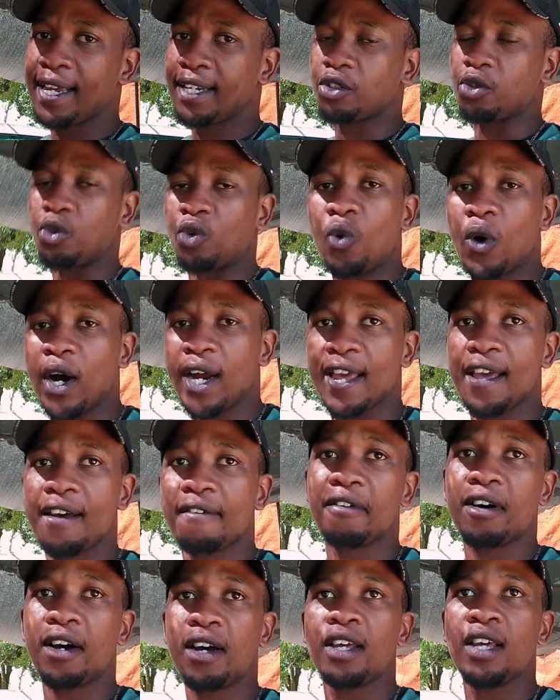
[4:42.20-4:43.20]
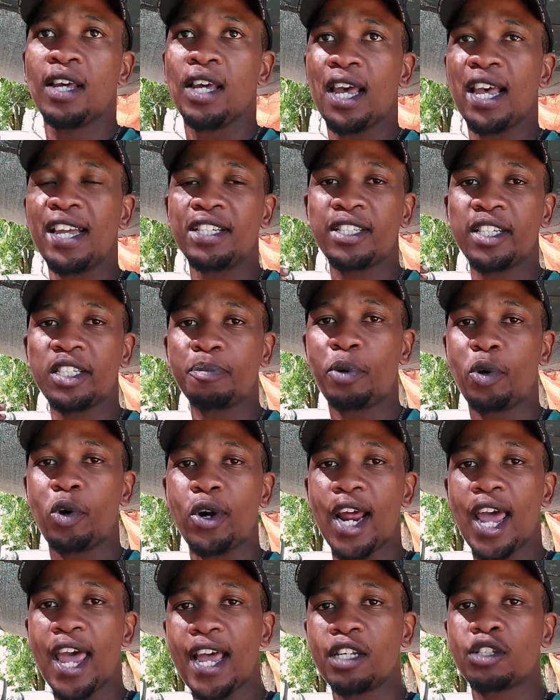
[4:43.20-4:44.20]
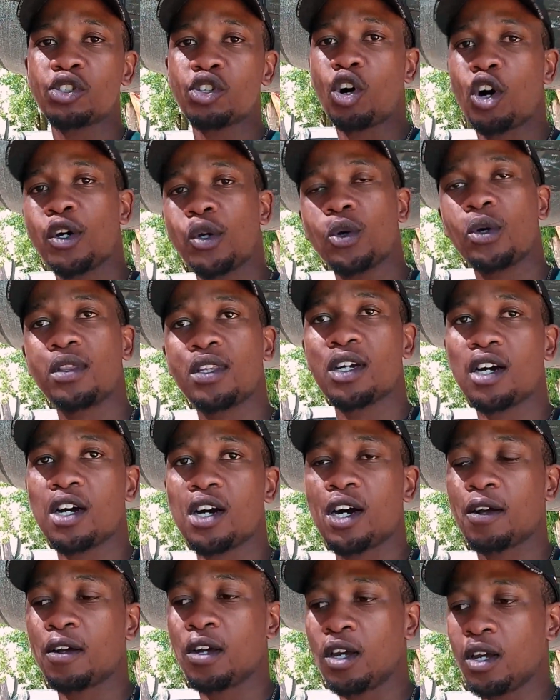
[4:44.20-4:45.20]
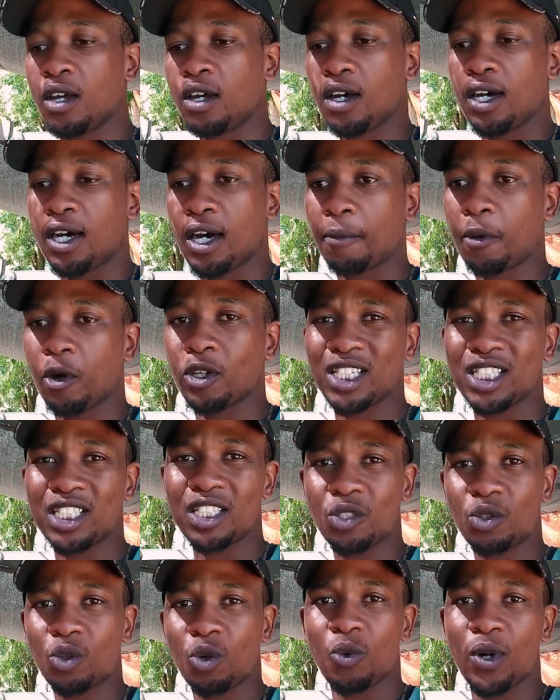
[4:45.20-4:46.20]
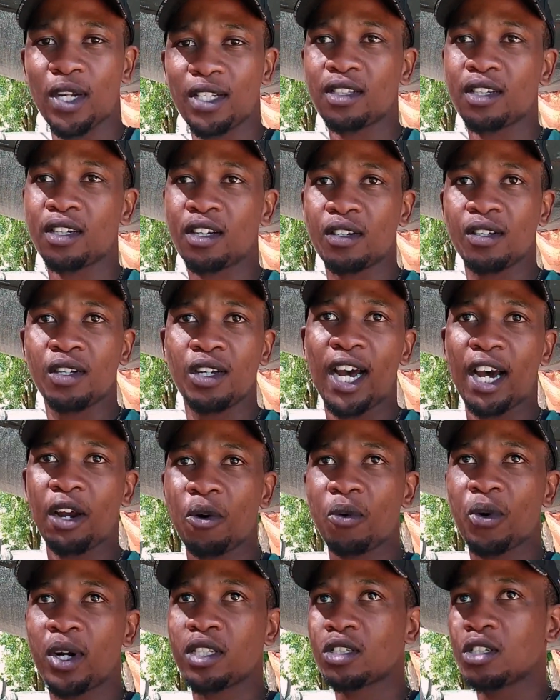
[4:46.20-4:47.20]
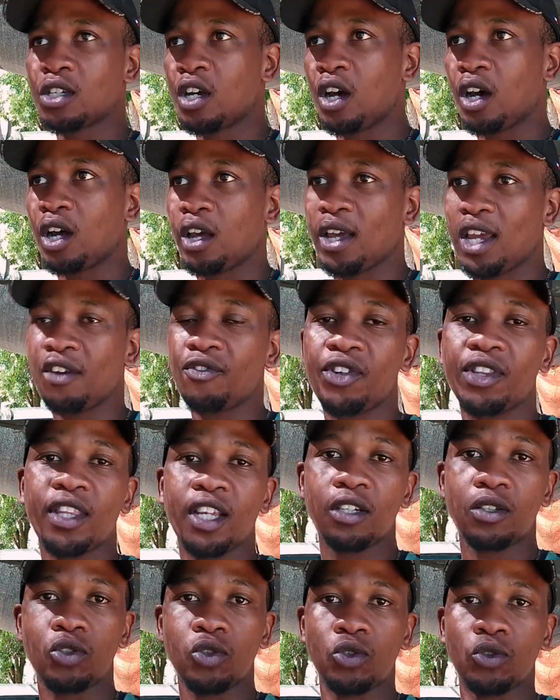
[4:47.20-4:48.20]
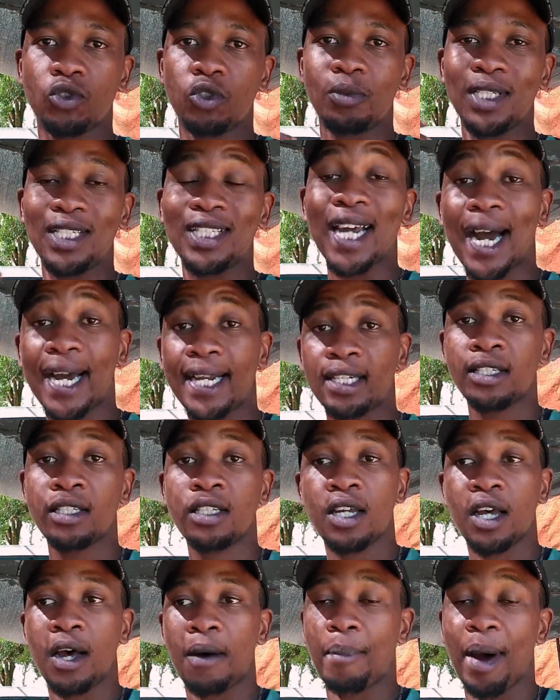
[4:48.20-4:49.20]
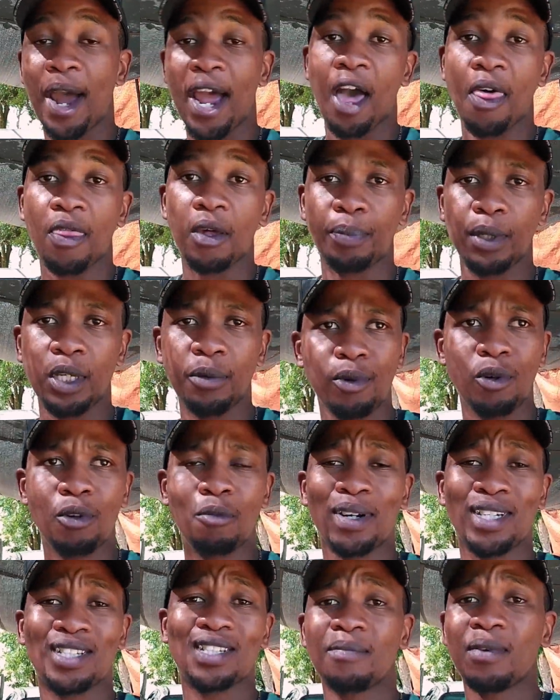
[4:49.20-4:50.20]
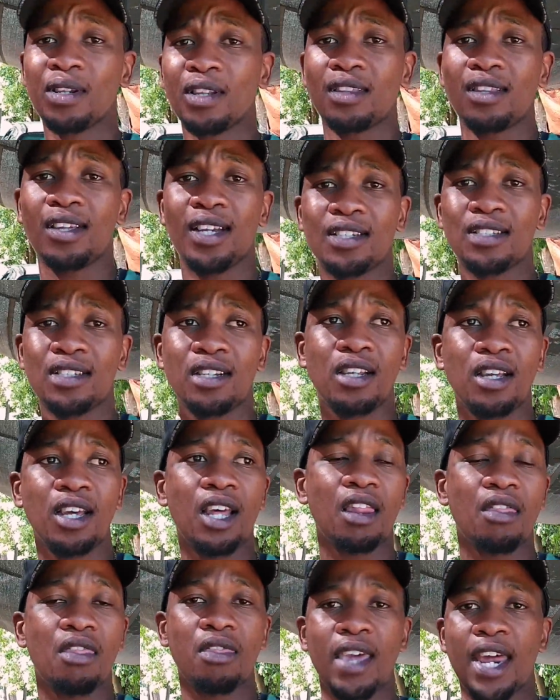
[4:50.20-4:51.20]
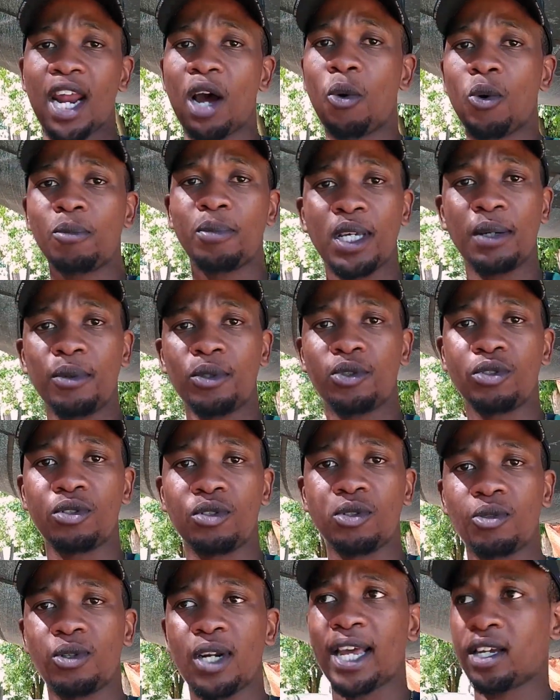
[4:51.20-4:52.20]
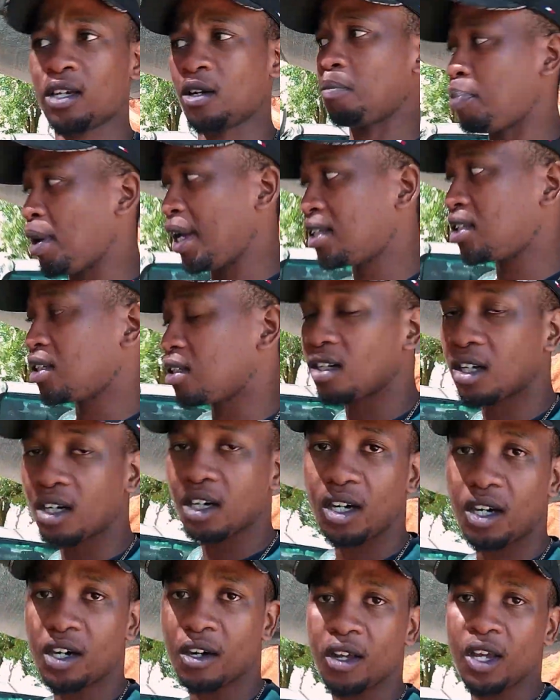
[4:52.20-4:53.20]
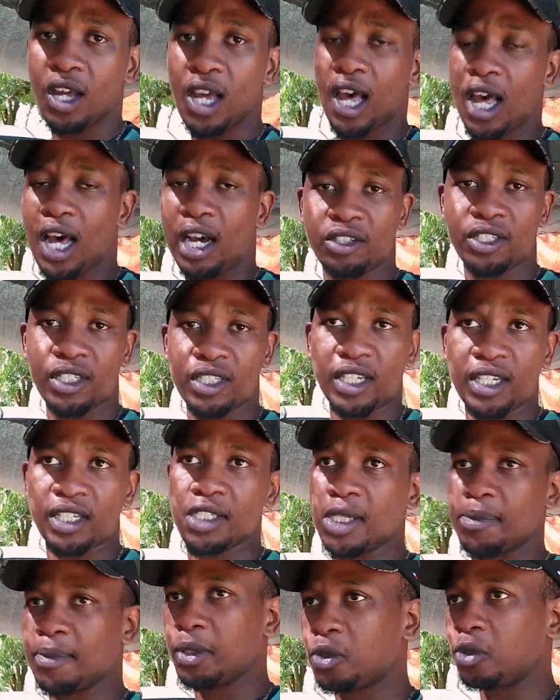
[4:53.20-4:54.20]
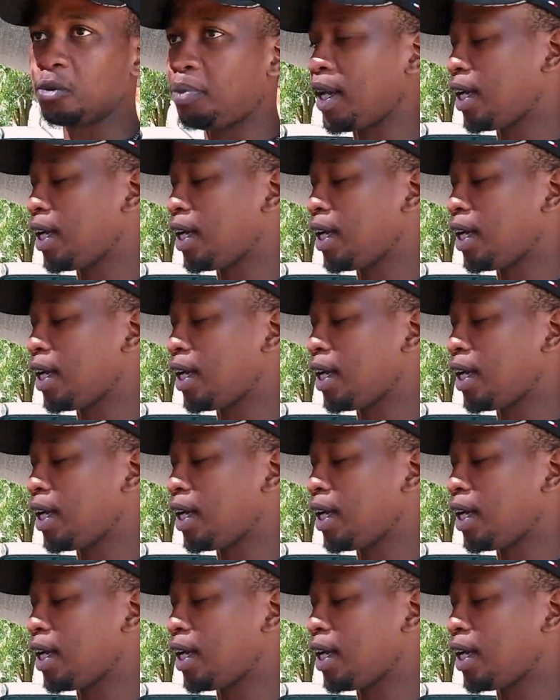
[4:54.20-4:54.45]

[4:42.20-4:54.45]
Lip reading: it, do whatever, and just put hands on the car. Because I just don't want everything to be done by other people. But some of the things that I won't be able to do, like painting the car, I'll just get someone to